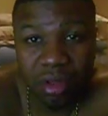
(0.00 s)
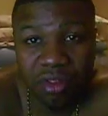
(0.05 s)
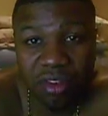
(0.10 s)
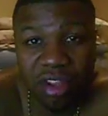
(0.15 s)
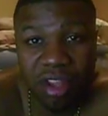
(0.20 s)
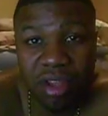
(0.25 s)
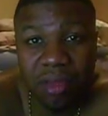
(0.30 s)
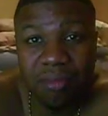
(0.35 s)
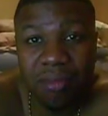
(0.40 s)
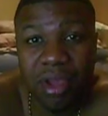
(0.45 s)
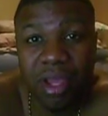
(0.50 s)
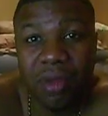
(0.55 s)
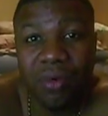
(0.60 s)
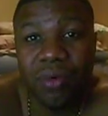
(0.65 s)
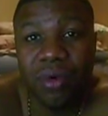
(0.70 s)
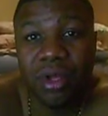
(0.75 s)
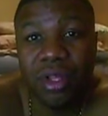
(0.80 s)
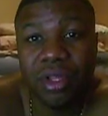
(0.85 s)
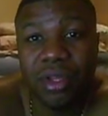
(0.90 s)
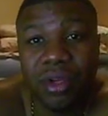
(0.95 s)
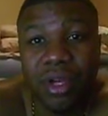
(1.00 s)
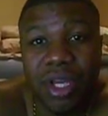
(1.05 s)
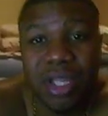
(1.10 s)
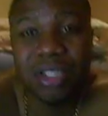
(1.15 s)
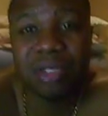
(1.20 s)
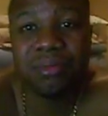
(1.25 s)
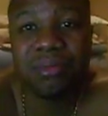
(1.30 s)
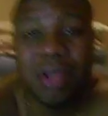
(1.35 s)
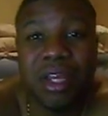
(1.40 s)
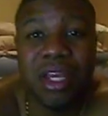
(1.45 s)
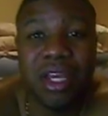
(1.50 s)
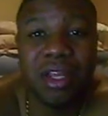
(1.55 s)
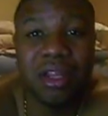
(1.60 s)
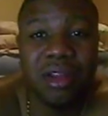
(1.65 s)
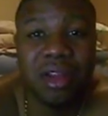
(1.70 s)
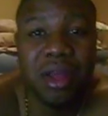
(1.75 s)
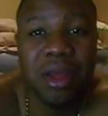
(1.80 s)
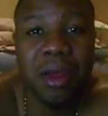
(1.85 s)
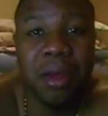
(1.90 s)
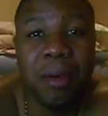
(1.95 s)
Team Mayweather has
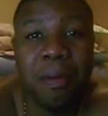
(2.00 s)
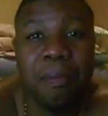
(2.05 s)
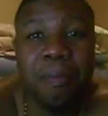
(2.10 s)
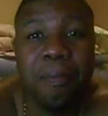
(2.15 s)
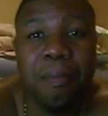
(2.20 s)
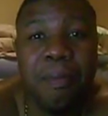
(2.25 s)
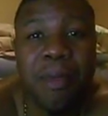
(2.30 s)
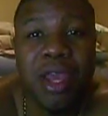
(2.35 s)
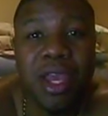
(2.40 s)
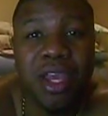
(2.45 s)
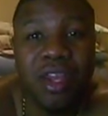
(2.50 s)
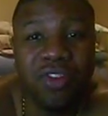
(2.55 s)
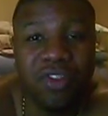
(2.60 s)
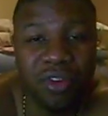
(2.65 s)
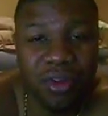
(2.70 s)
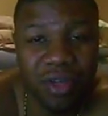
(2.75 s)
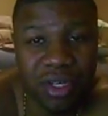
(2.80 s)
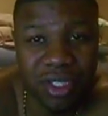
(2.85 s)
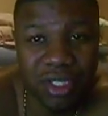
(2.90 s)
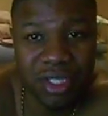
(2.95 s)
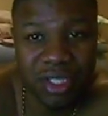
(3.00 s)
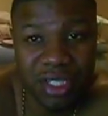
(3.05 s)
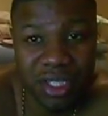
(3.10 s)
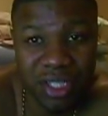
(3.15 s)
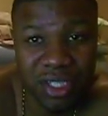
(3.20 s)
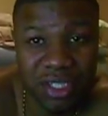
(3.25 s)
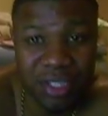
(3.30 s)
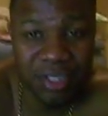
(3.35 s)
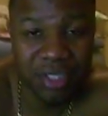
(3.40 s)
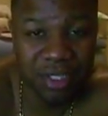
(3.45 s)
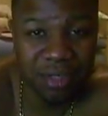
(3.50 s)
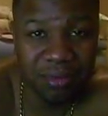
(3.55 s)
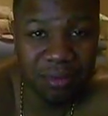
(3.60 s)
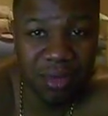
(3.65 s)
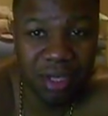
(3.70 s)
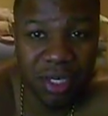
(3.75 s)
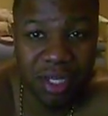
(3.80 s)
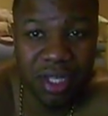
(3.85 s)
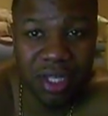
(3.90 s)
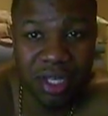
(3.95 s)
made major concessions in
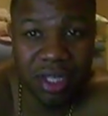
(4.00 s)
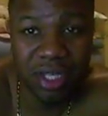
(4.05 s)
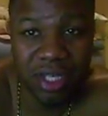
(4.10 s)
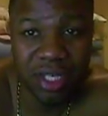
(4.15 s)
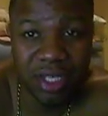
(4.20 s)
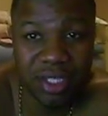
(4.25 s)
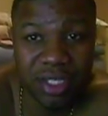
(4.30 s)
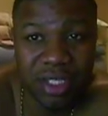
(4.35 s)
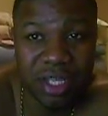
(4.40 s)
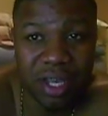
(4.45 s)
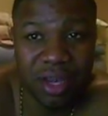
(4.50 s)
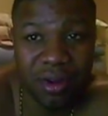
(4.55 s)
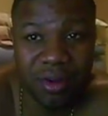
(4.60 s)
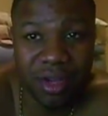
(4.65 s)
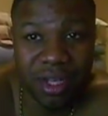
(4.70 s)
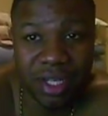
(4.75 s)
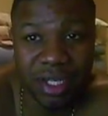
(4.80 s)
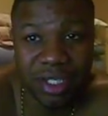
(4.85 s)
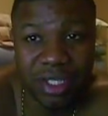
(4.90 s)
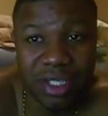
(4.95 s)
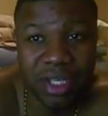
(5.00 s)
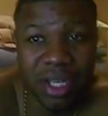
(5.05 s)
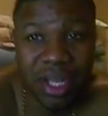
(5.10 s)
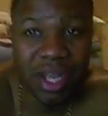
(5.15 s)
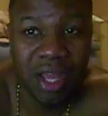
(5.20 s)
many of these areas,